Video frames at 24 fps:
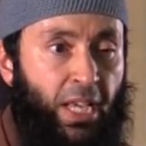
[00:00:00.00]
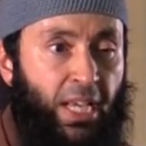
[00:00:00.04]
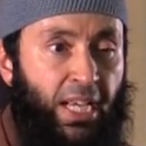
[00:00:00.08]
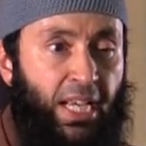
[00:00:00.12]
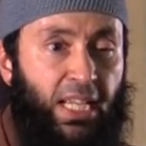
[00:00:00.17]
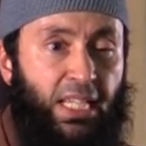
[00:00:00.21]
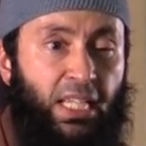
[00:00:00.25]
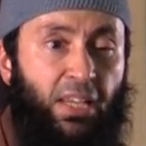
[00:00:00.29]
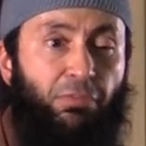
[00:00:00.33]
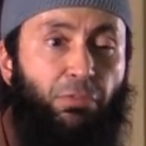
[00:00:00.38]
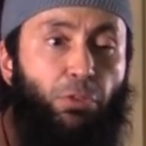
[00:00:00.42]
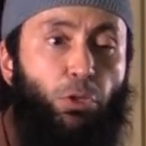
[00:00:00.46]

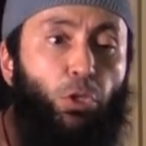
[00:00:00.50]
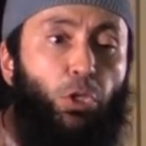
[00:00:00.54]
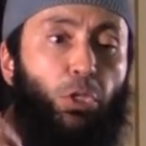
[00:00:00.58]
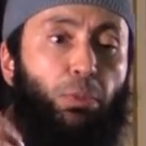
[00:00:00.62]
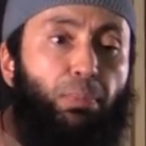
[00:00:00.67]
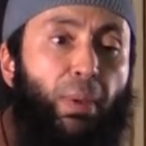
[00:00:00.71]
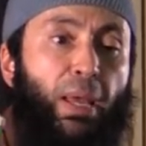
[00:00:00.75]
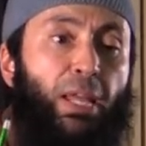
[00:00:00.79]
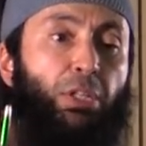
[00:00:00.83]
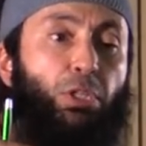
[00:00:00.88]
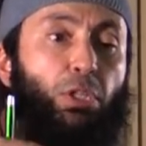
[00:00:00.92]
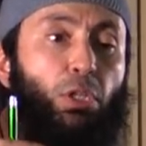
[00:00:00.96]
Because if you
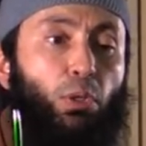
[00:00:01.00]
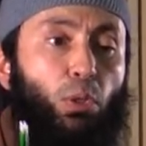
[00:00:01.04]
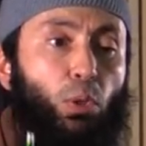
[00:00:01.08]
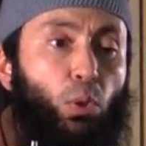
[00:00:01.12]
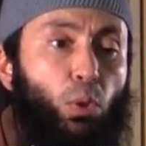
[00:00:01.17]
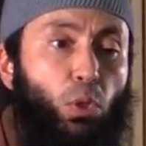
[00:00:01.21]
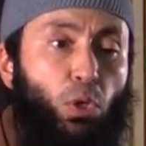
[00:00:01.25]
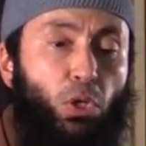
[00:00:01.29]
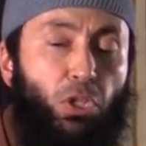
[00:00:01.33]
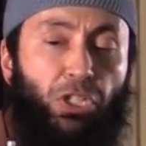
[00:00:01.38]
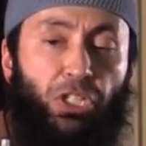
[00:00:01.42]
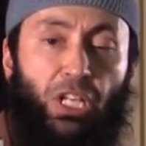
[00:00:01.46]
spend, you
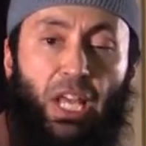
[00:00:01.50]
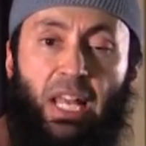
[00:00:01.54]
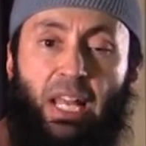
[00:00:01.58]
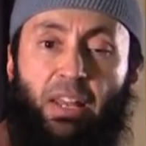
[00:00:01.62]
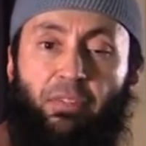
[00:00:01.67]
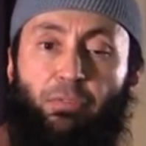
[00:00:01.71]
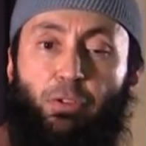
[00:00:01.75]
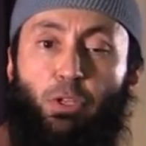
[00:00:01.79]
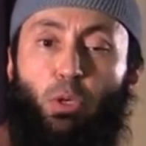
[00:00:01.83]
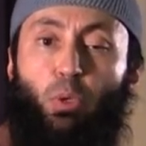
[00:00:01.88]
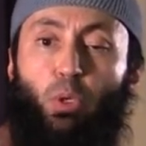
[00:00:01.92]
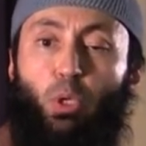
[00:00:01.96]
lose, and
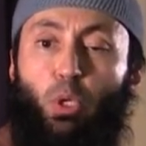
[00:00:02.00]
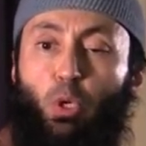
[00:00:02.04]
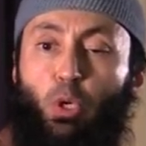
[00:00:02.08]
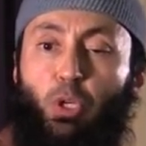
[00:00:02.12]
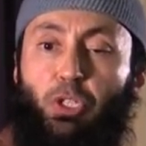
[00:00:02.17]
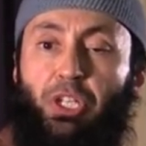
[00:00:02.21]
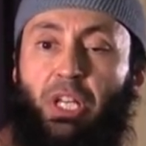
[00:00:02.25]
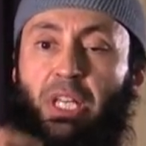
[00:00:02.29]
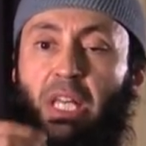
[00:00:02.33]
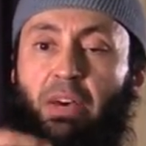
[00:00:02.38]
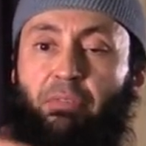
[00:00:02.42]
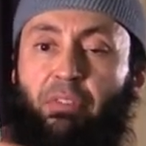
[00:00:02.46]
if you
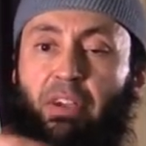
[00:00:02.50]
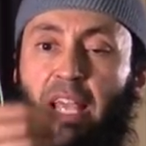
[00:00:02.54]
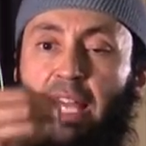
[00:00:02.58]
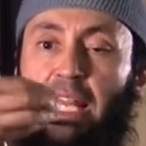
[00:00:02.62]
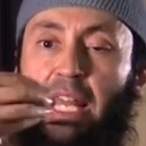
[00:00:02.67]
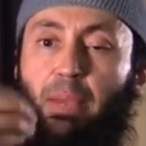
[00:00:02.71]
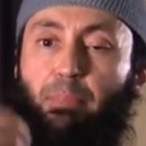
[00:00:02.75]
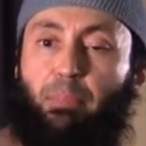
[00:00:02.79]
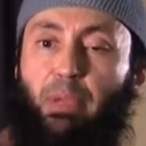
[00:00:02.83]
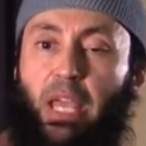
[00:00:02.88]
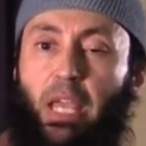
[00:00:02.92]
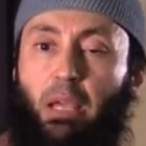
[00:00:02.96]
lose, you're never
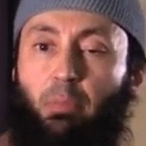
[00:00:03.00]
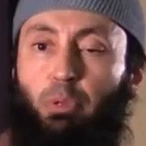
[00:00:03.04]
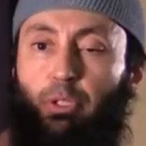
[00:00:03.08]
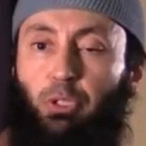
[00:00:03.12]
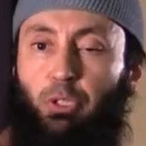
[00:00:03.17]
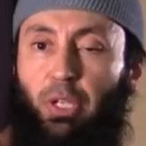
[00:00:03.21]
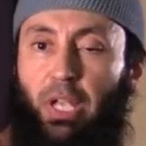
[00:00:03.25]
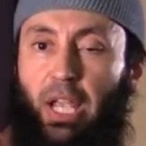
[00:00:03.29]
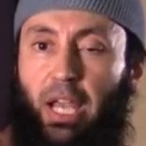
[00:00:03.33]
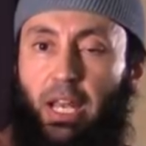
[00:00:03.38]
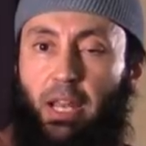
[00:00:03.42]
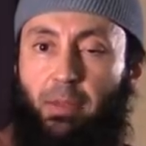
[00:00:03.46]
going to be able
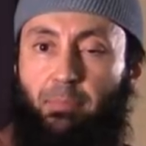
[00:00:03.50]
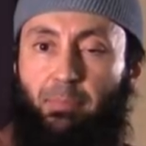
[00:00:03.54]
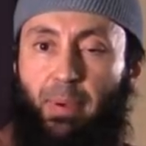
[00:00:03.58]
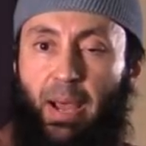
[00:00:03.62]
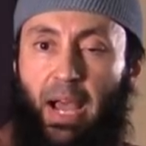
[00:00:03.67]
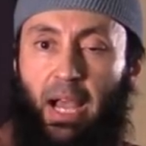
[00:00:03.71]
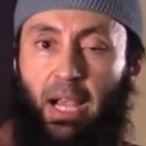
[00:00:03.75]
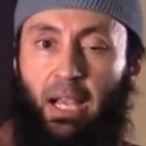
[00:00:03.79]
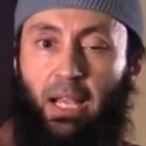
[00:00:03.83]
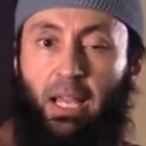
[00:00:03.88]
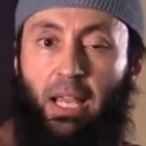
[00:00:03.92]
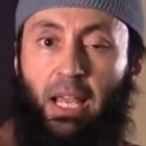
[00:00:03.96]
to get it
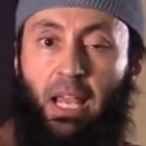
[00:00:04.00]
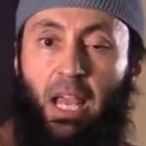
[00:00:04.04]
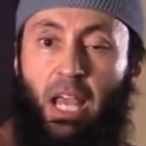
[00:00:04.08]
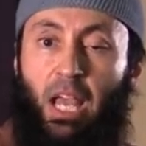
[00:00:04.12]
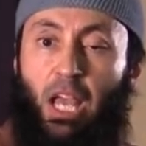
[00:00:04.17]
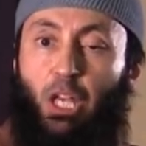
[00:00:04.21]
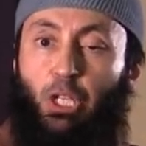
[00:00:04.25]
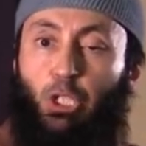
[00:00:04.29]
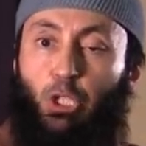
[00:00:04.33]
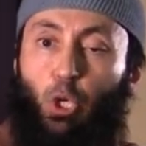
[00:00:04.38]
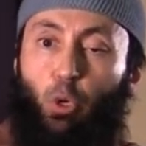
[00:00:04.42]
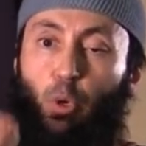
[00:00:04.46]
back.
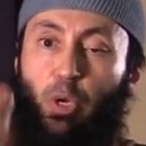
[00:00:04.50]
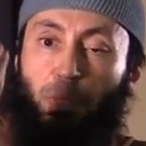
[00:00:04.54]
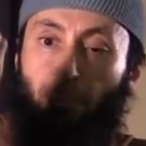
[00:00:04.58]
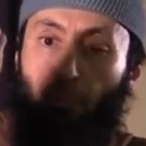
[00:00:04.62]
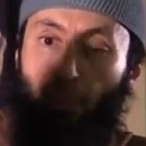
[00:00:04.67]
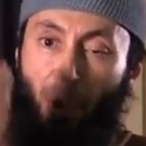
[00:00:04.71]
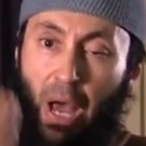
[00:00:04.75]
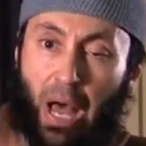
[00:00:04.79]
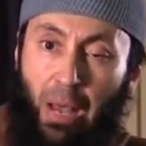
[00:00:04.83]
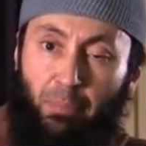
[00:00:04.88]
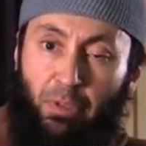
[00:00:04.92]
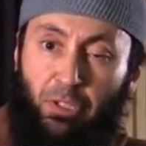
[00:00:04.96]
So he
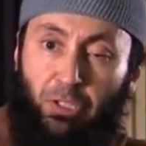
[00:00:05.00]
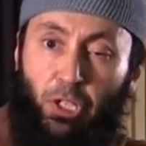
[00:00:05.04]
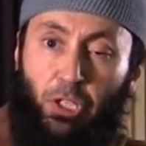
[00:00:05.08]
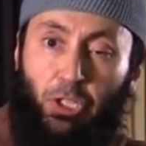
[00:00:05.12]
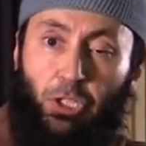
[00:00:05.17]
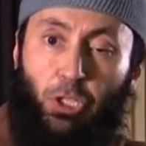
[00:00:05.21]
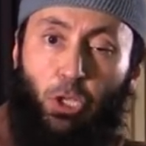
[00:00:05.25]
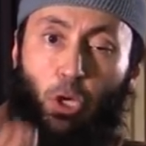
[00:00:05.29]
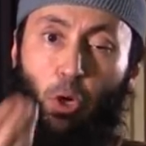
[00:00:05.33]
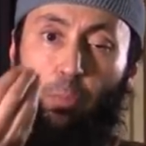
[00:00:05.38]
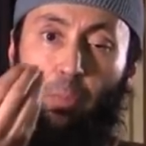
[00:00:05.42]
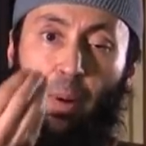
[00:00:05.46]

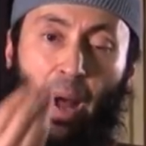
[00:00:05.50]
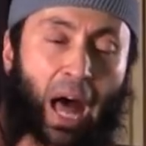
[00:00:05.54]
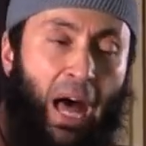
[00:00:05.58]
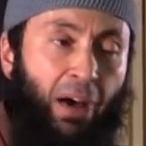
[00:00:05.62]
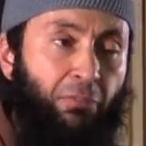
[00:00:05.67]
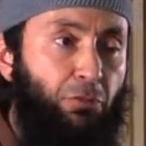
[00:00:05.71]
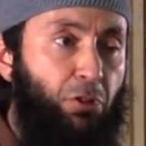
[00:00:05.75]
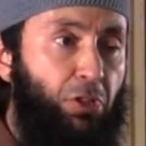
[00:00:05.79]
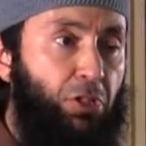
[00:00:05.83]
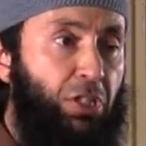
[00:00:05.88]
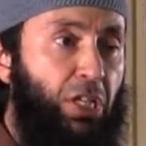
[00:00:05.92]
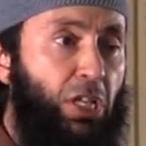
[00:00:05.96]
promises you
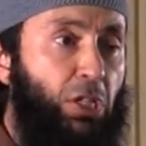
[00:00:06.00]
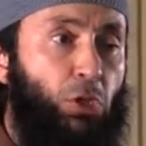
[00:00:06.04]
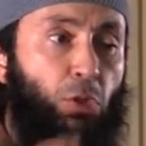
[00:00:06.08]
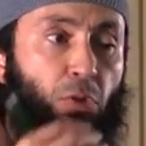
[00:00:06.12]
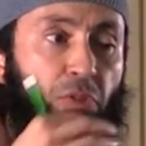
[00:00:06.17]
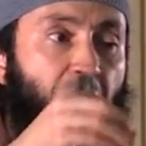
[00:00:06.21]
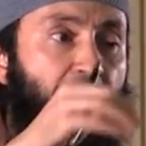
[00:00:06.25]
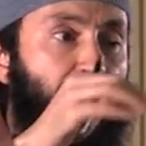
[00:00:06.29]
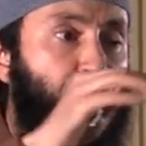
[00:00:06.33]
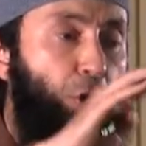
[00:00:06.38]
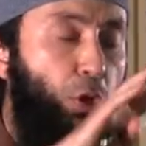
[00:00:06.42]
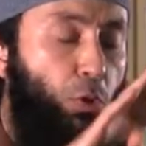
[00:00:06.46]
poverty
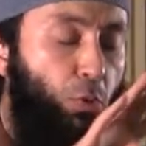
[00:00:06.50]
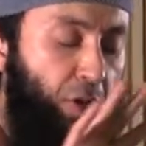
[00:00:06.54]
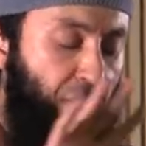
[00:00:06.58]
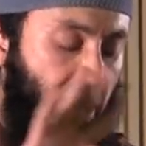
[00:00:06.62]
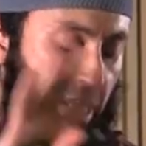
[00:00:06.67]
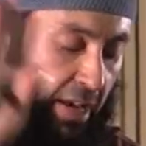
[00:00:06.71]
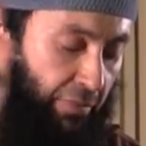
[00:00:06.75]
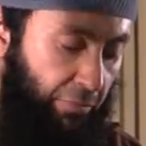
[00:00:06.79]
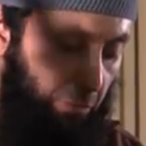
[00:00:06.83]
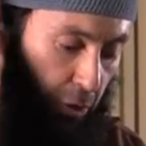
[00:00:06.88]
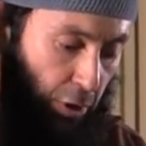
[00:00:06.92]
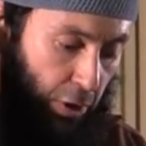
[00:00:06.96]
so that you would
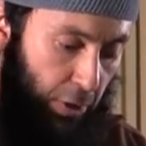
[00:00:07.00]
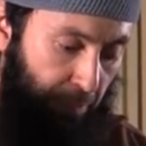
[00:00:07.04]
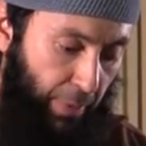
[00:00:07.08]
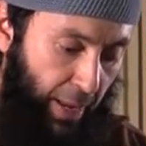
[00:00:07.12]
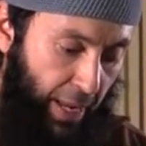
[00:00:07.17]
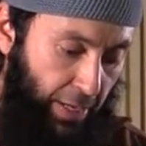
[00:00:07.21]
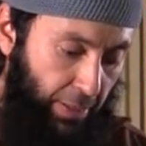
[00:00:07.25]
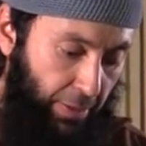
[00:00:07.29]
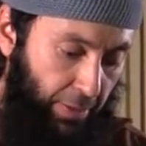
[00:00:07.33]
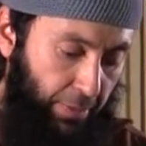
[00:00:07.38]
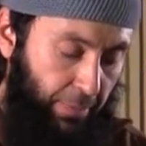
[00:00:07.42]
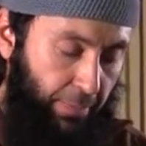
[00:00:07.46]
never
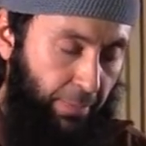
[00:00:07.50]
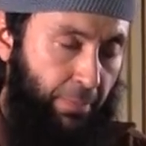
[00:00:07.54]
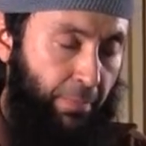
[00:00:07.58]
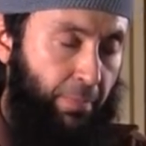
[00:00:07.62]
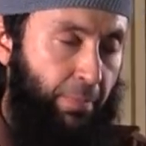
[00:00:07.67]
spend.